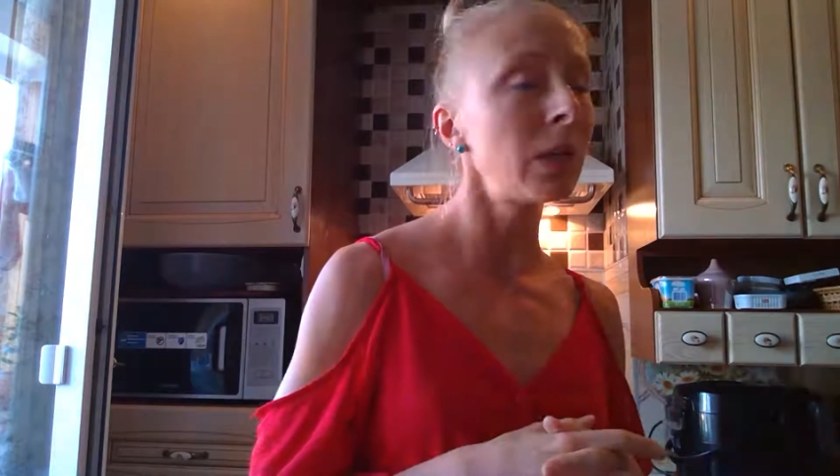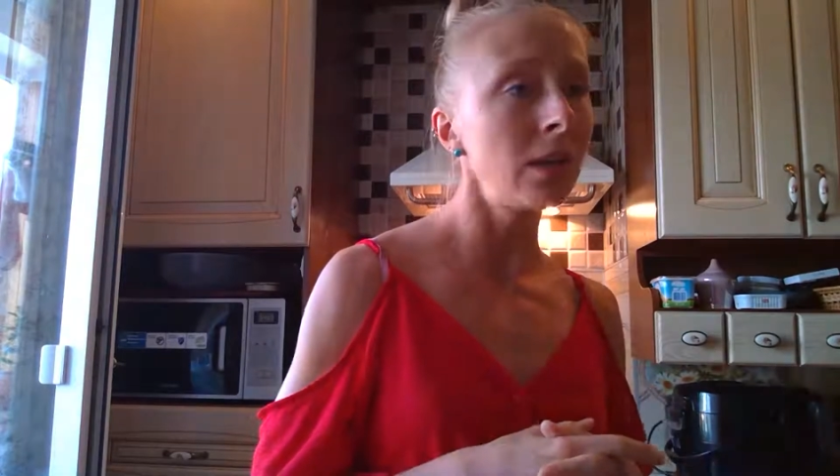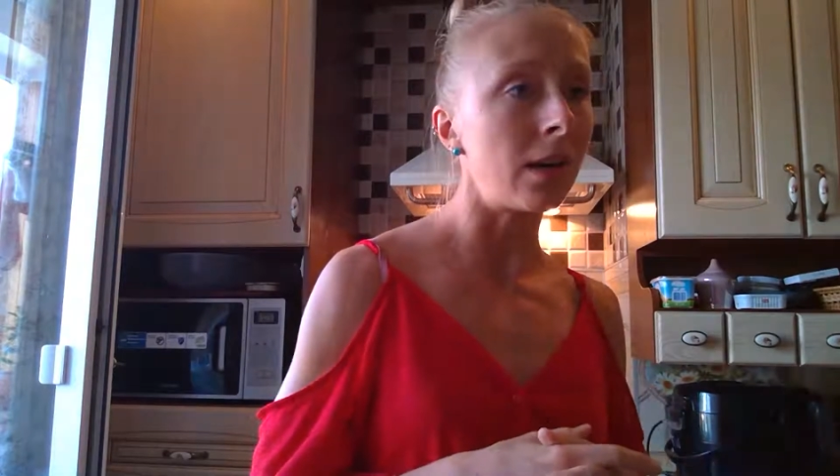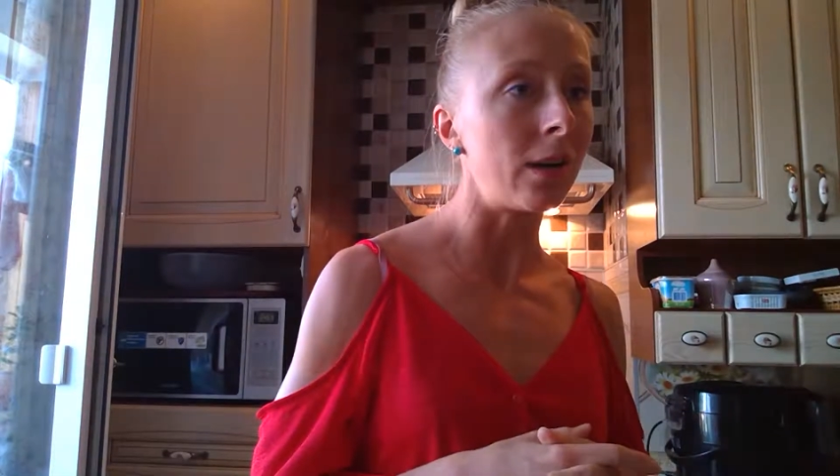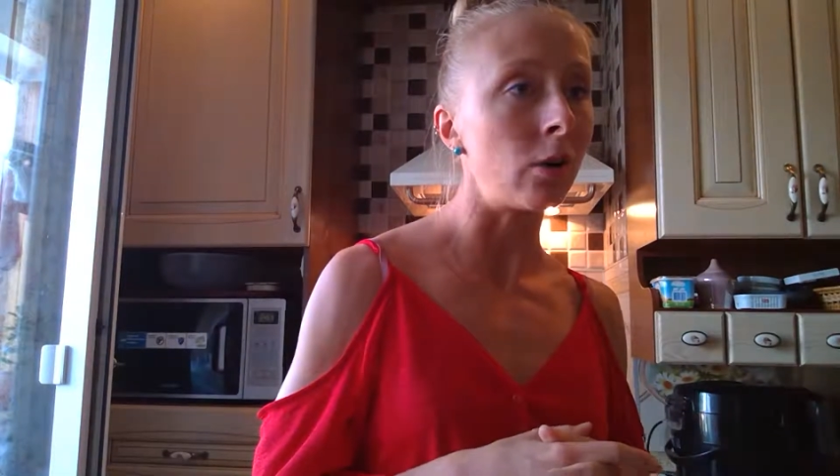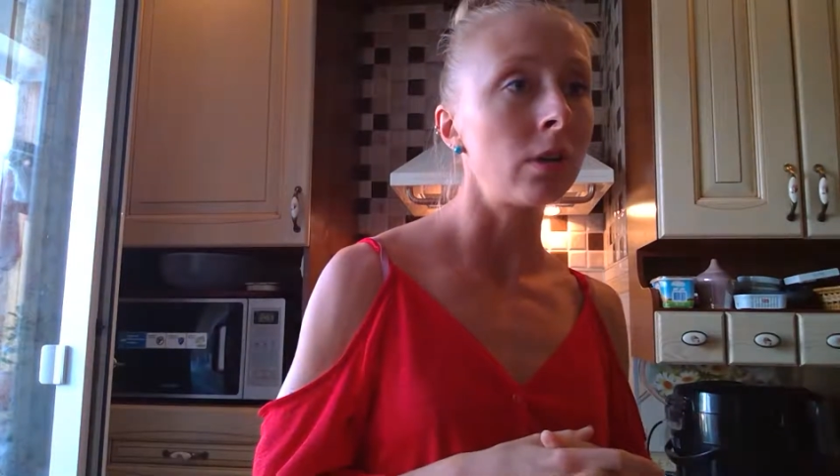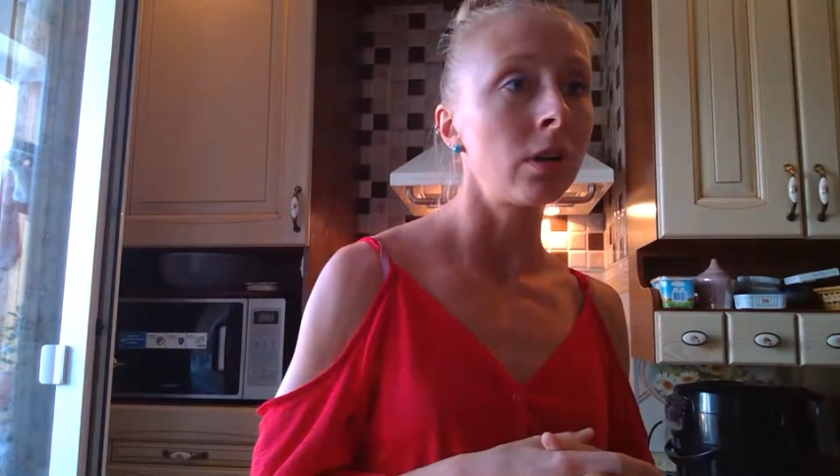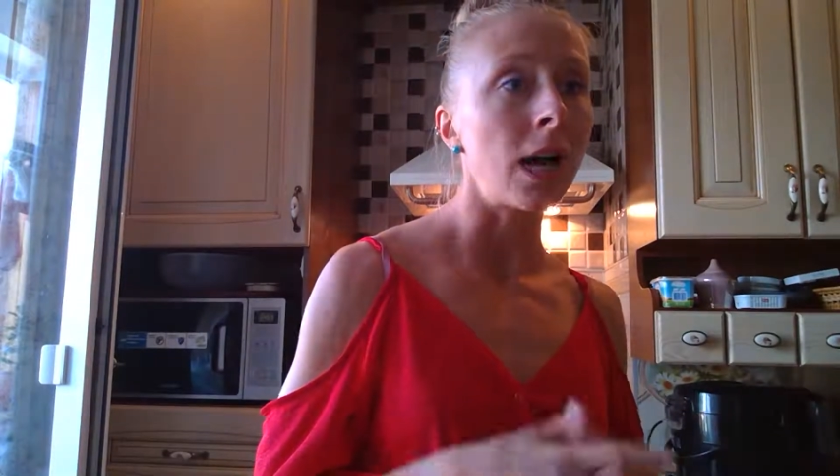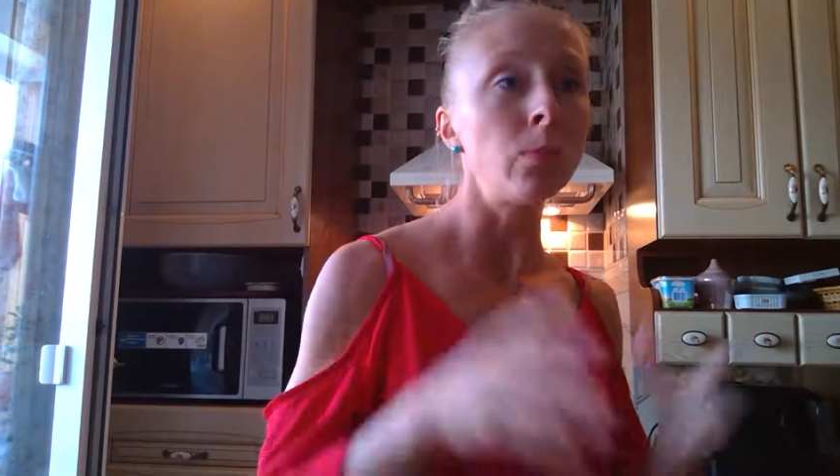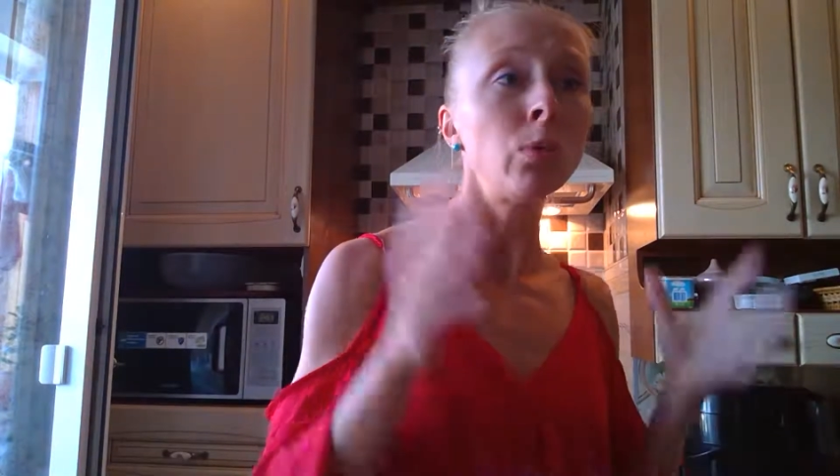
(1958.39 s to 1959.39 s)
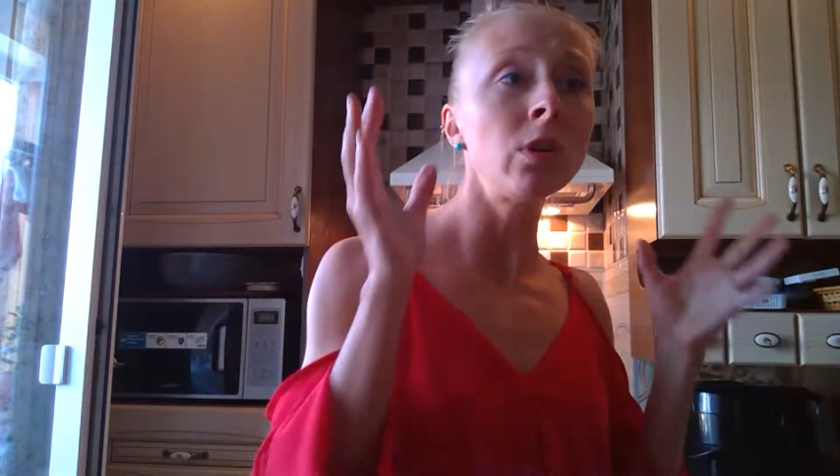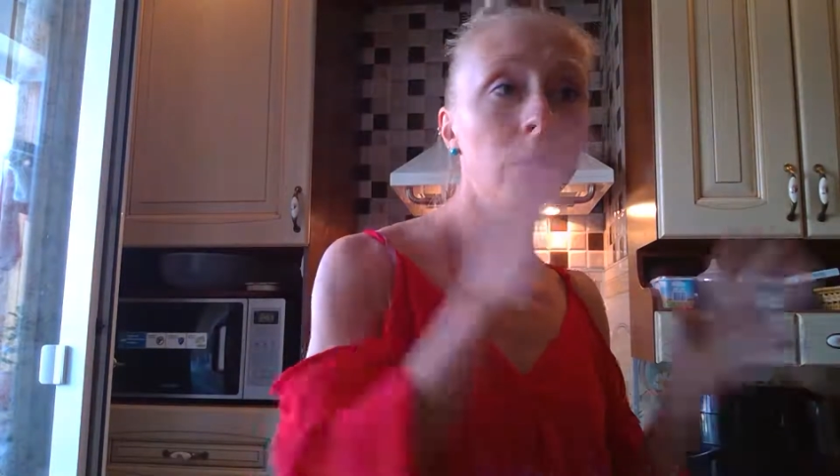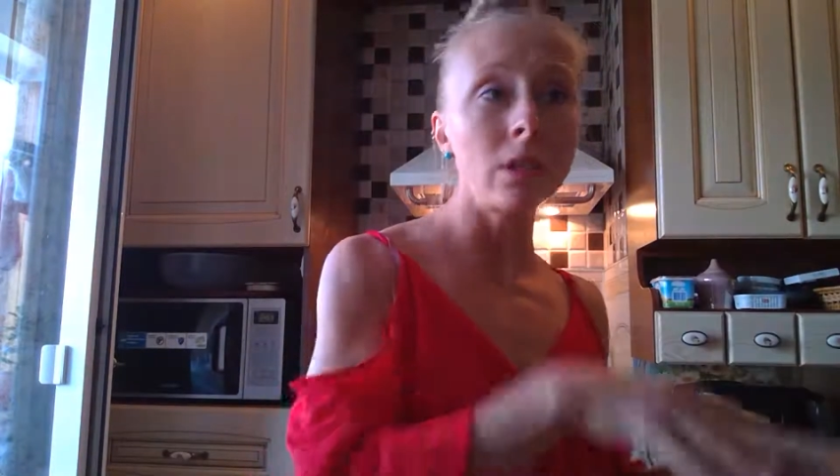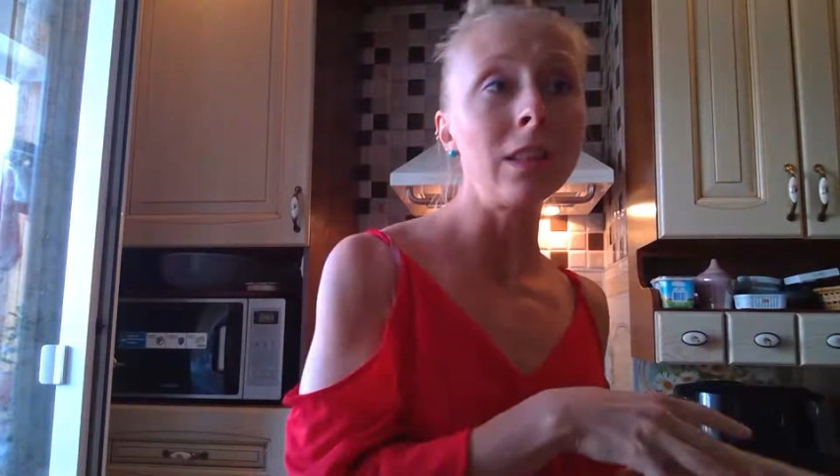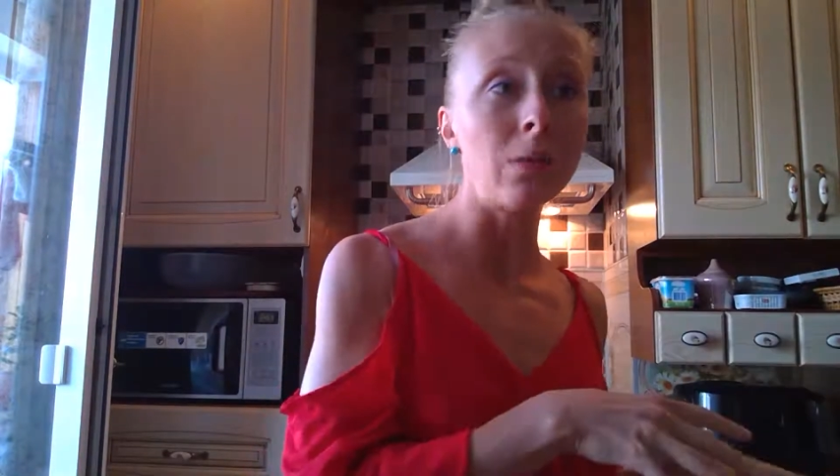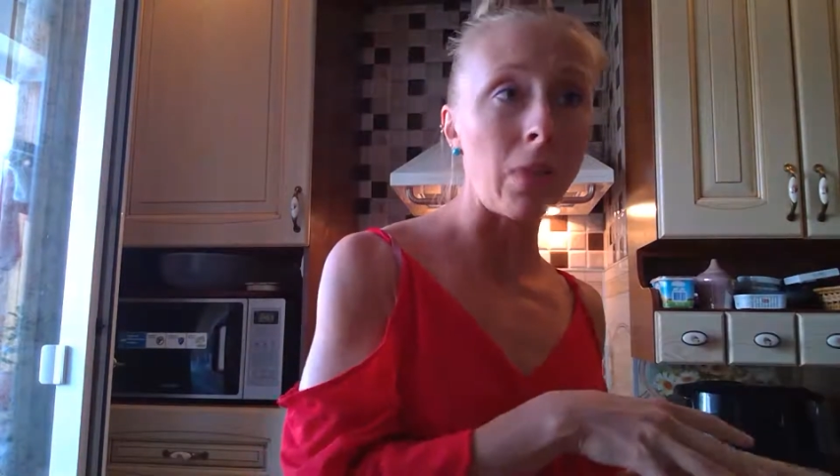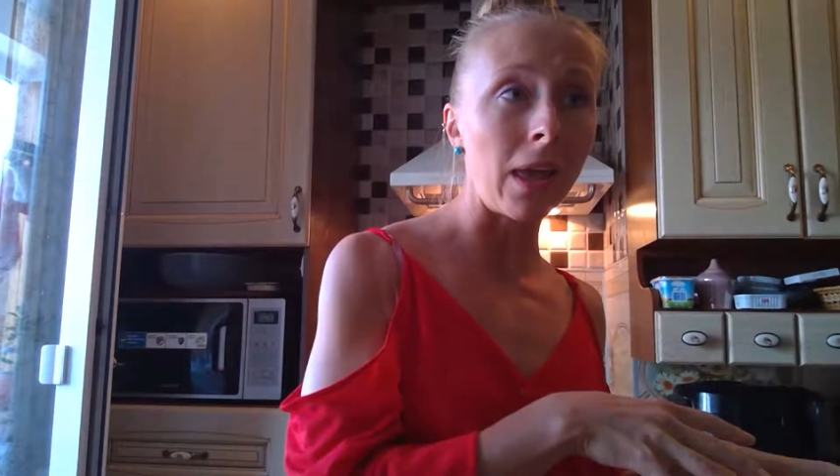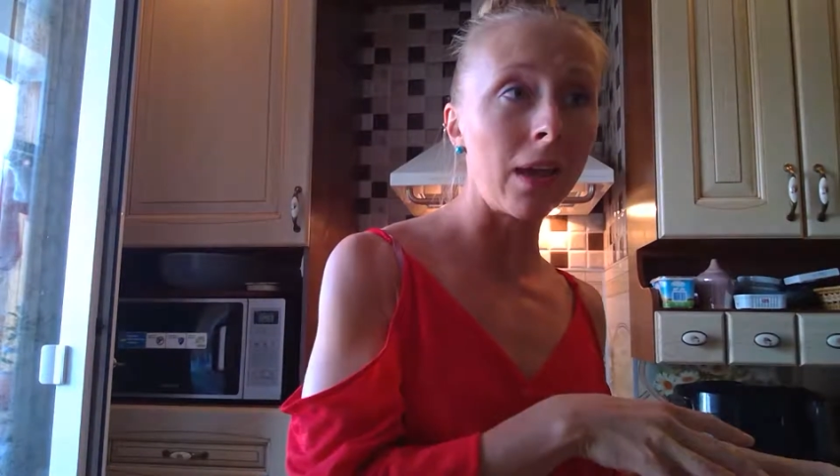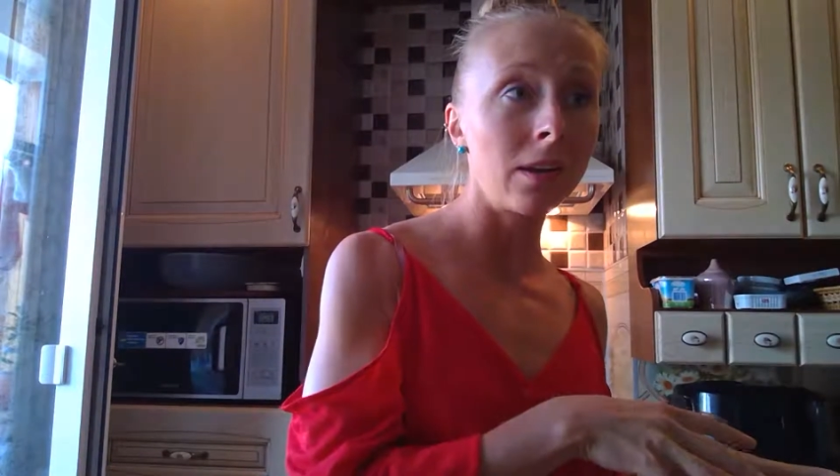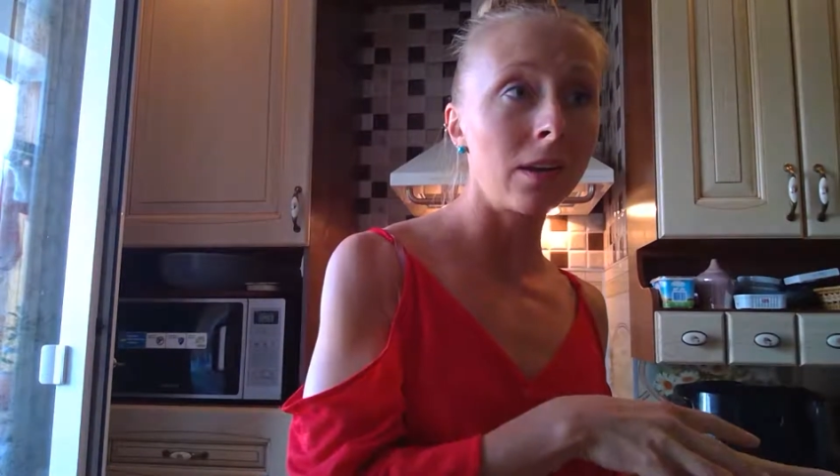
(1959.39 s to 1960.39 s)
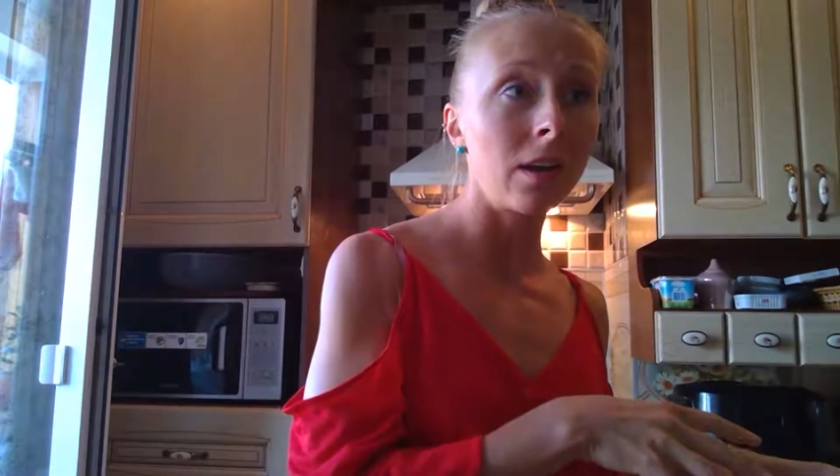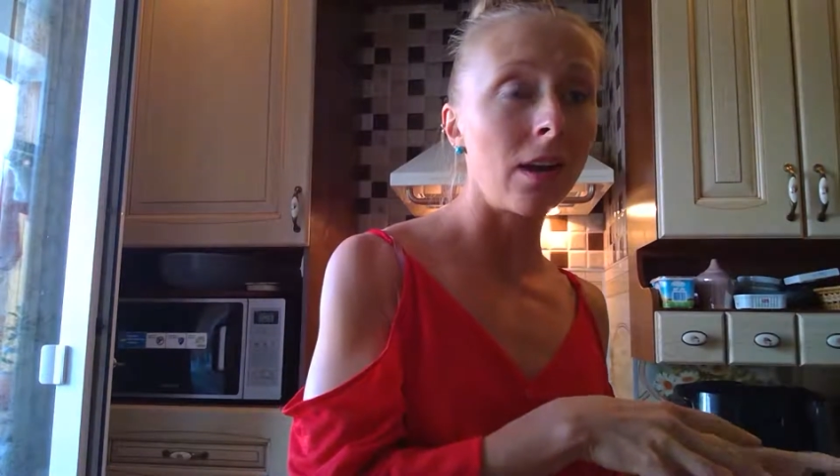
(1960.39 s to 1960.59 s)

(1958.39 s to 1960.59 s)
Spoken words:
But anyhow, I put it all in the pan.